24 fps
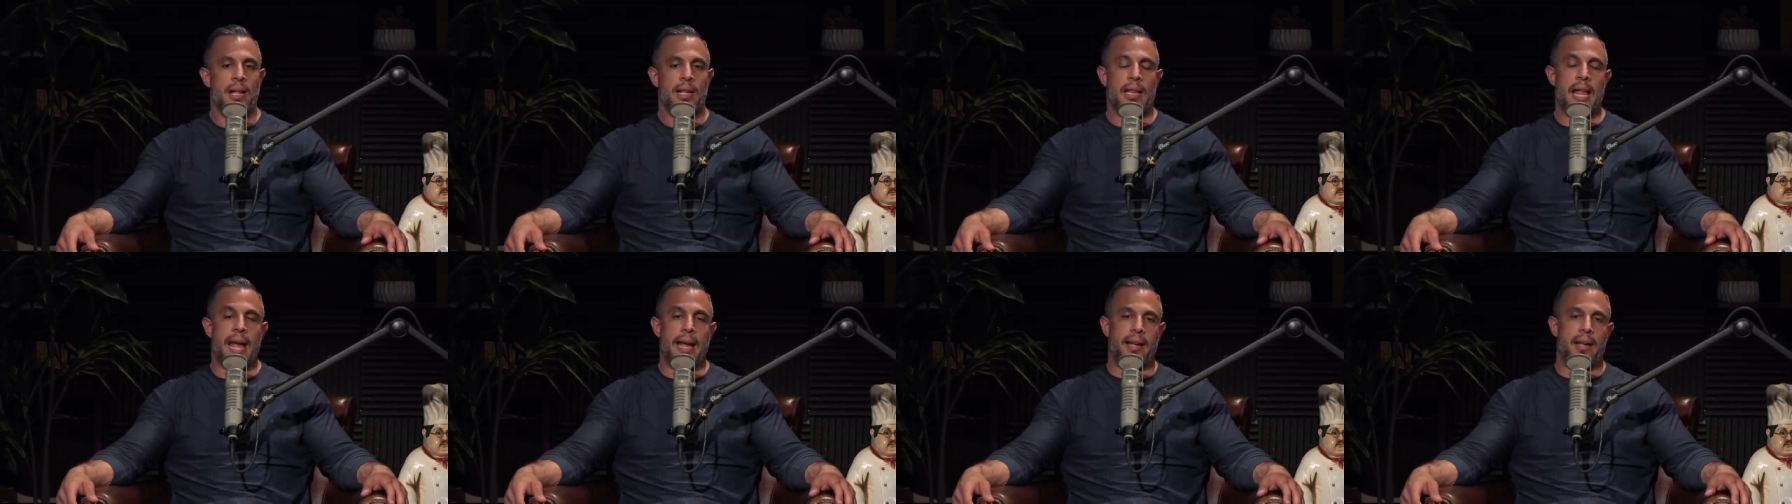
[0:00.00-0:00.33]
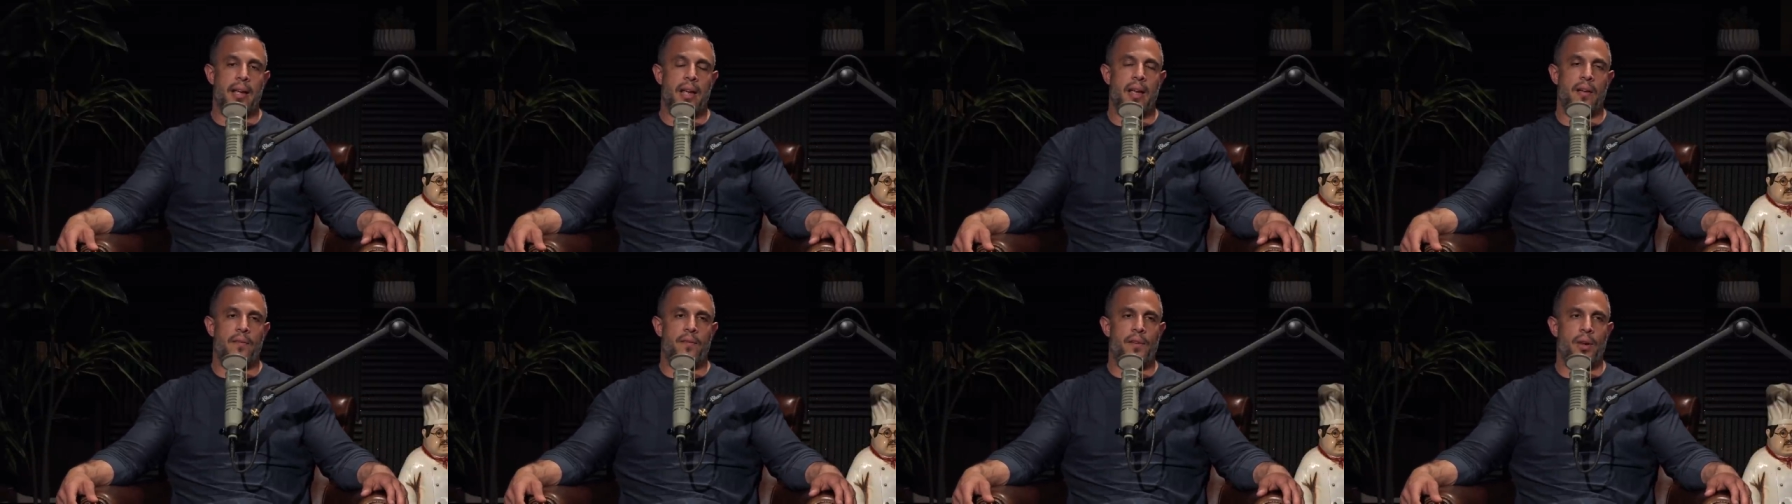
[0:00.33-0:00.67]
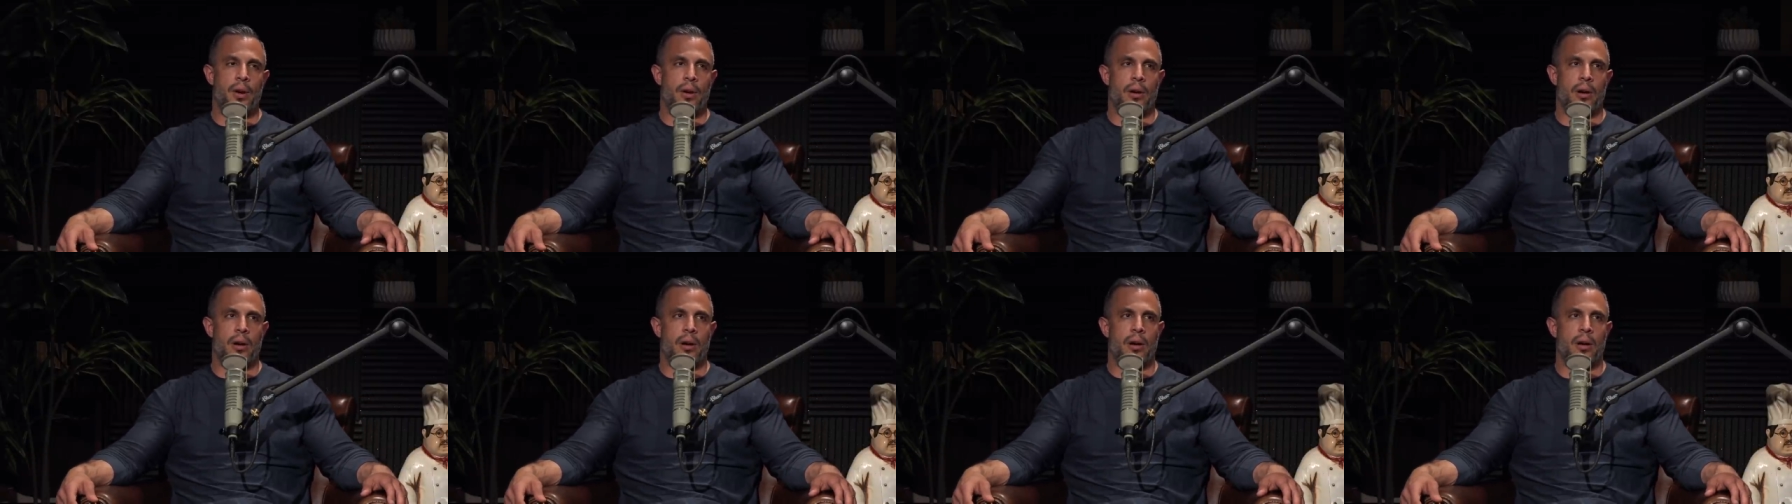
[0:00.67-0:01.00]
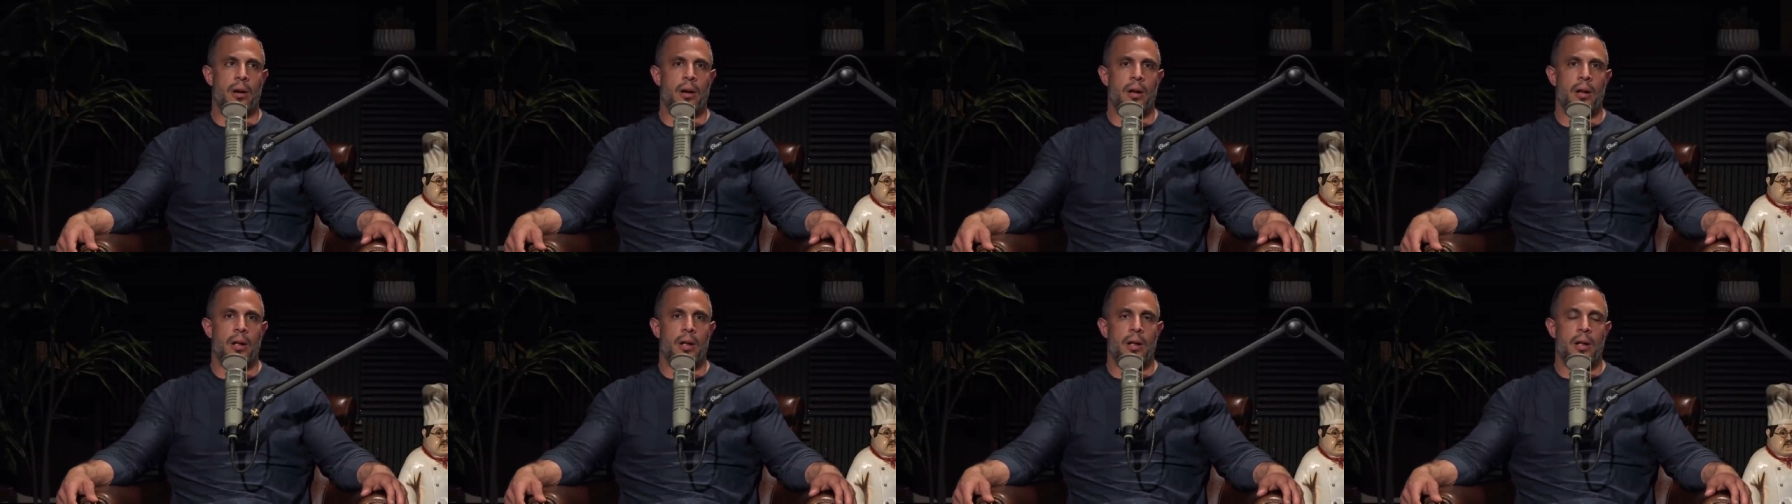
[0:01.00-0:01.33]
Like if
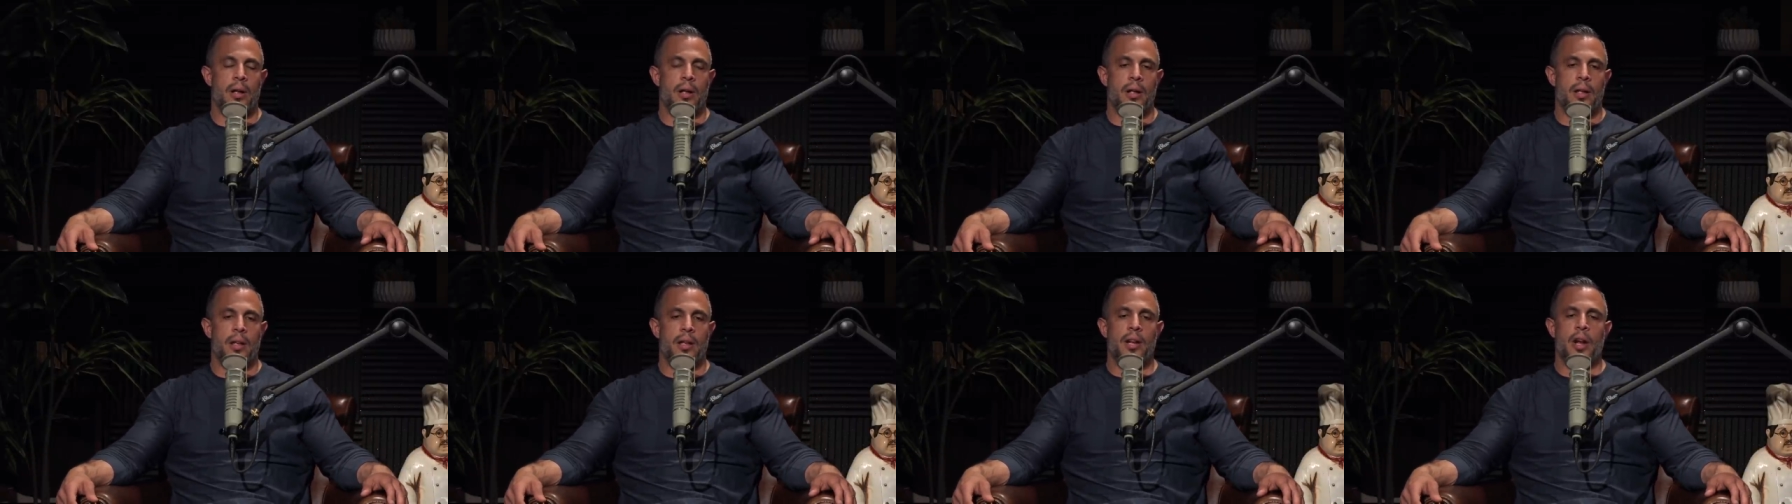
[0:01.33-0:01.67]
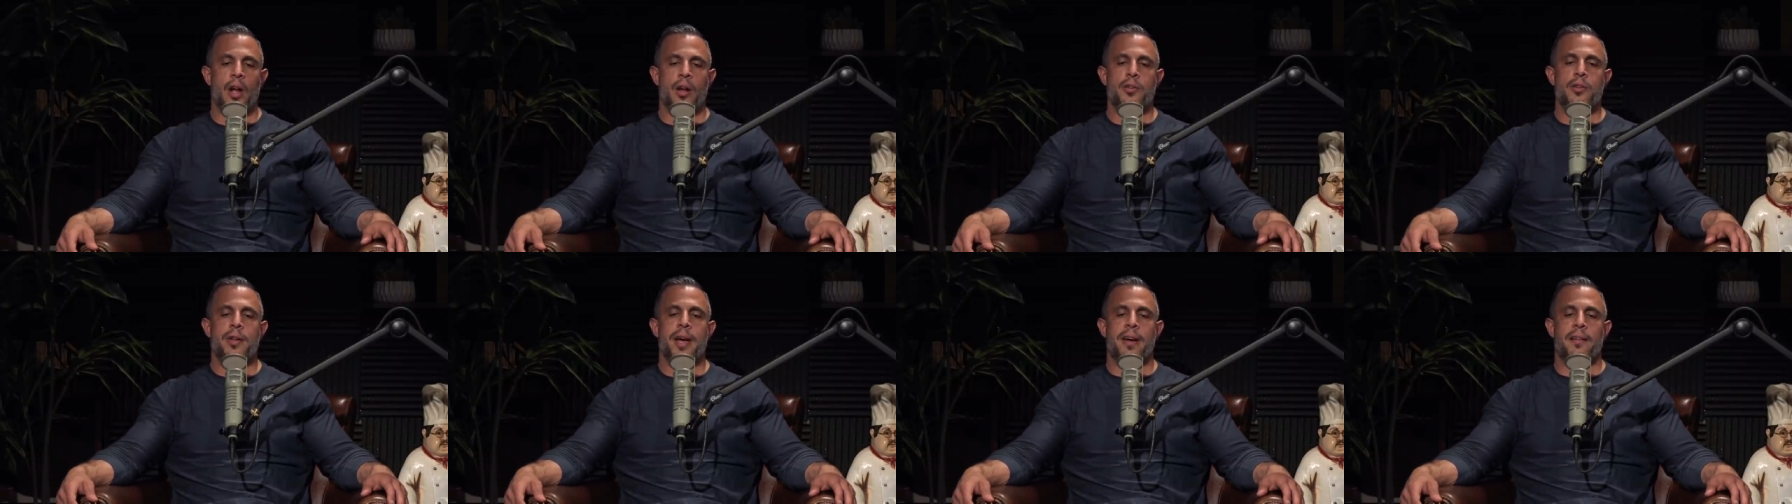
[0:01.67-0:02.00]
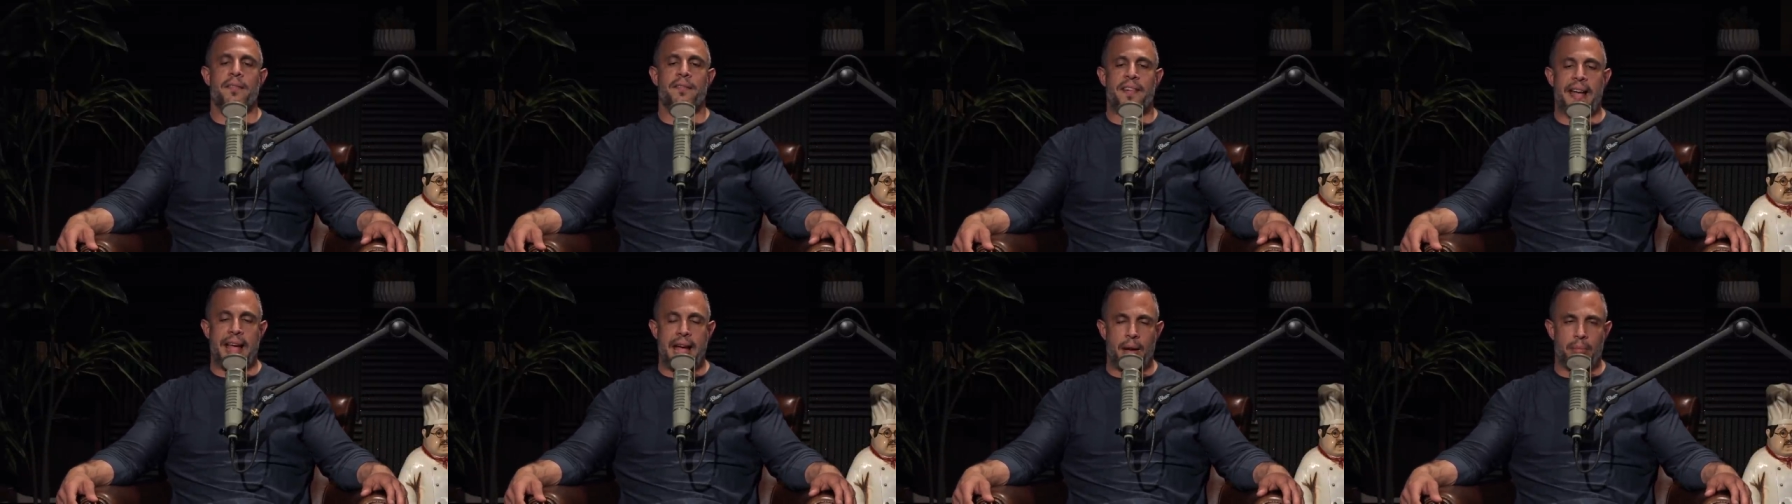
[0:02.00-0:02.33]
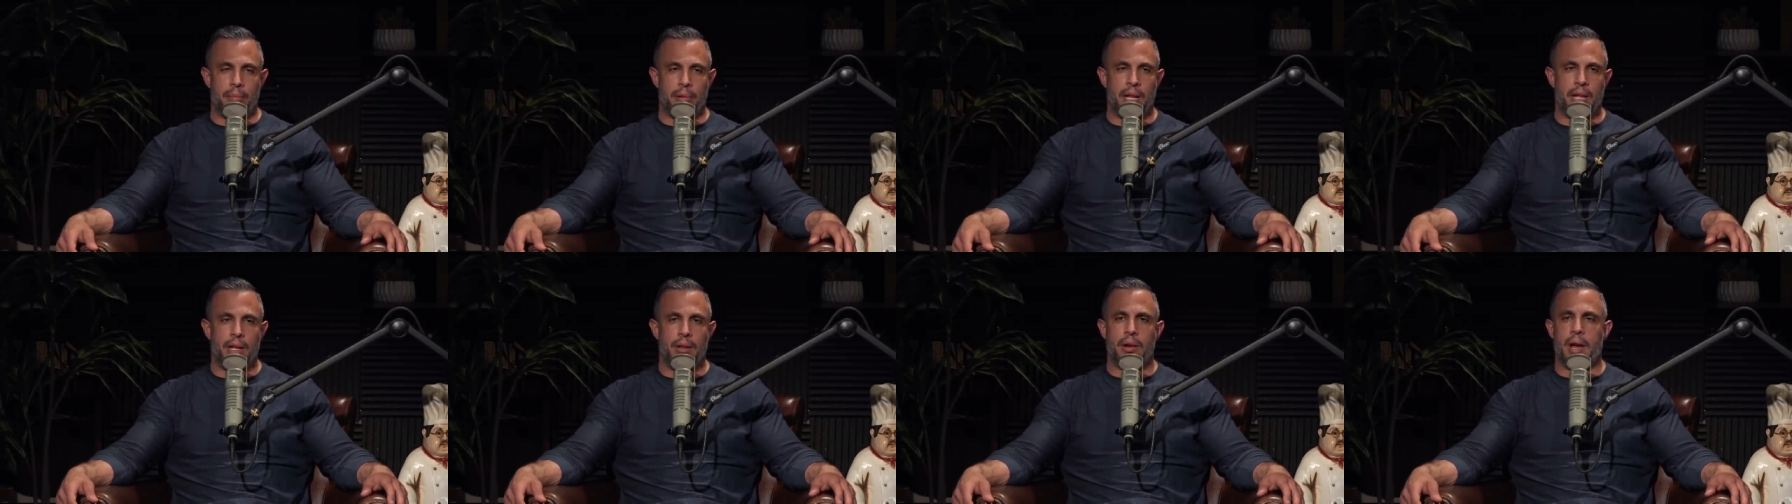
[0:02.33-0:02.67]
you're, you know, you got a
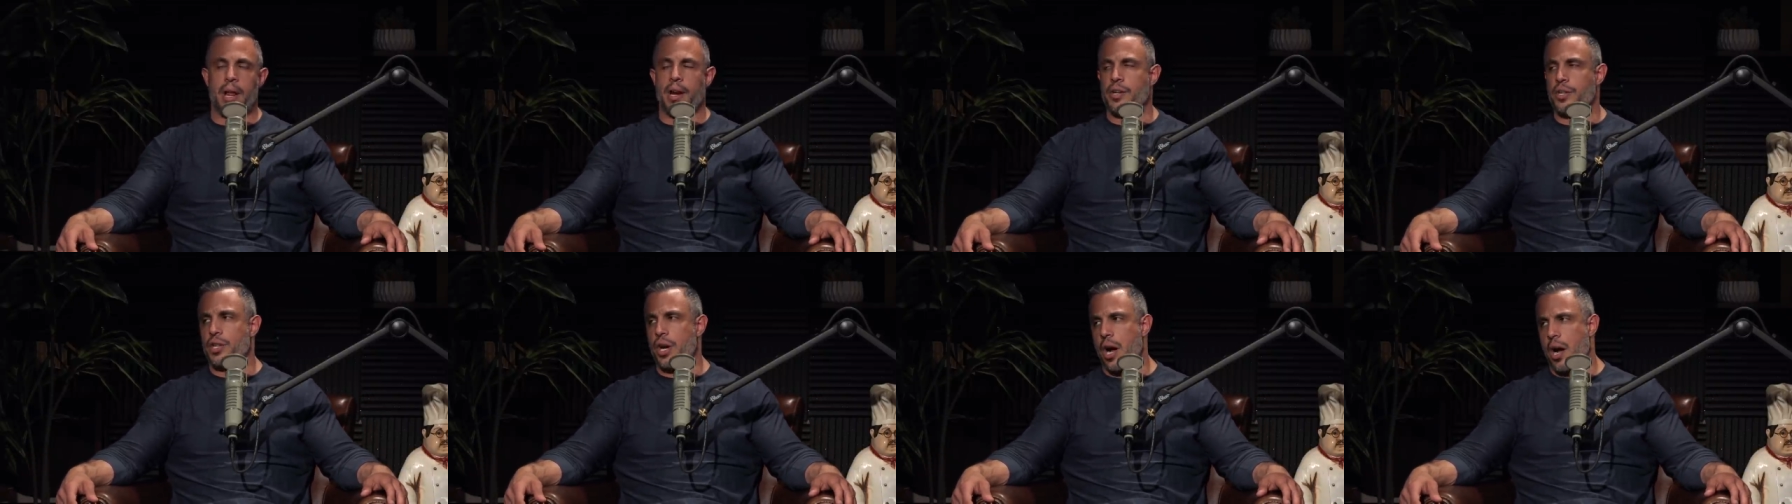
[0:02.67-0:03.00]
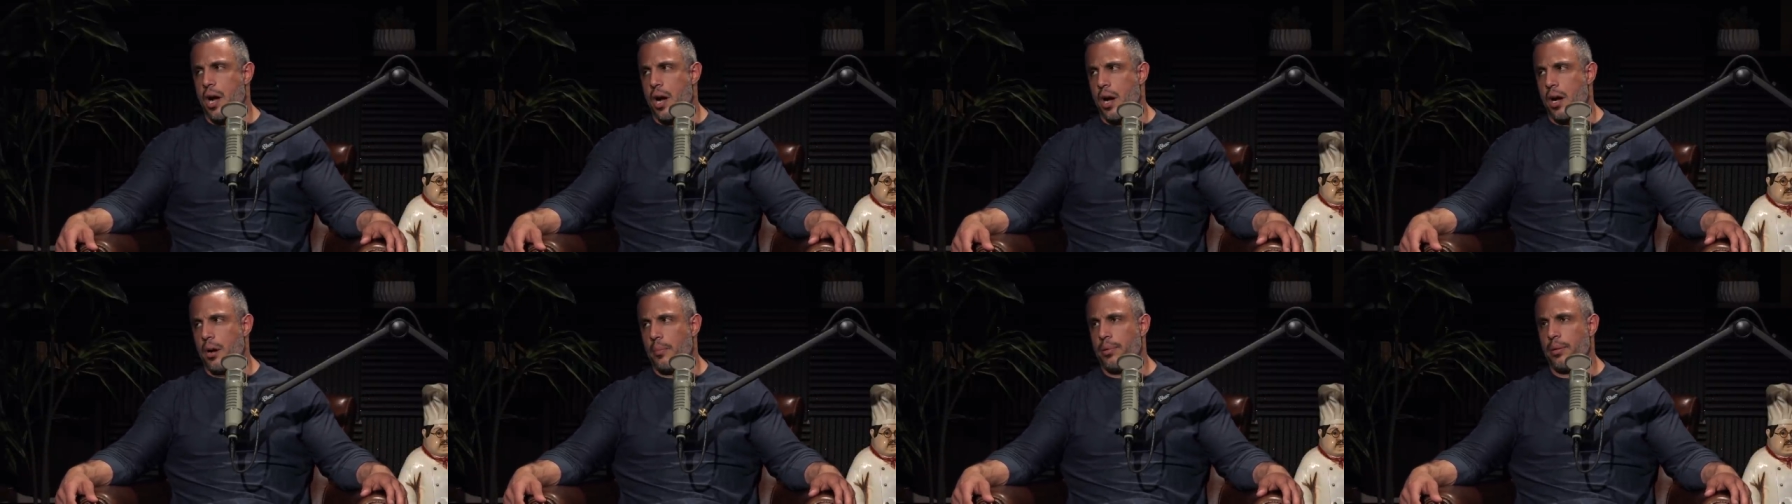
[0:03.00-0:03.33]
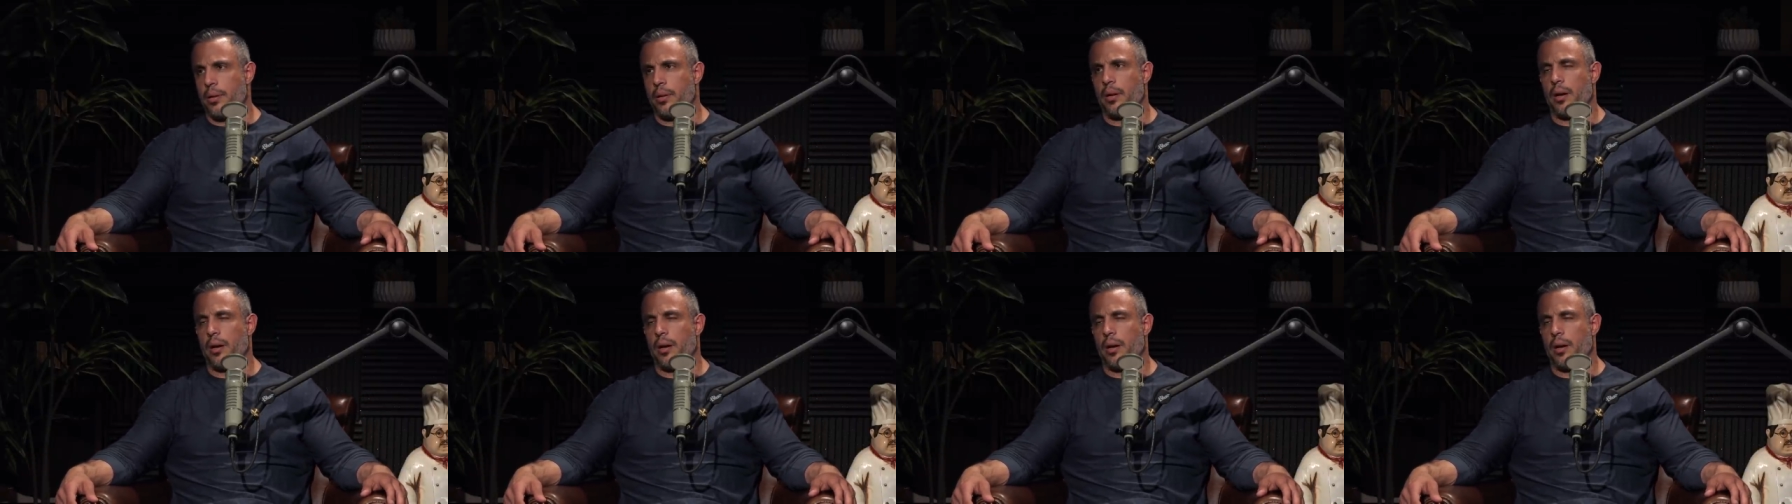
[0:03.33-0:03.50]
family, you got a job,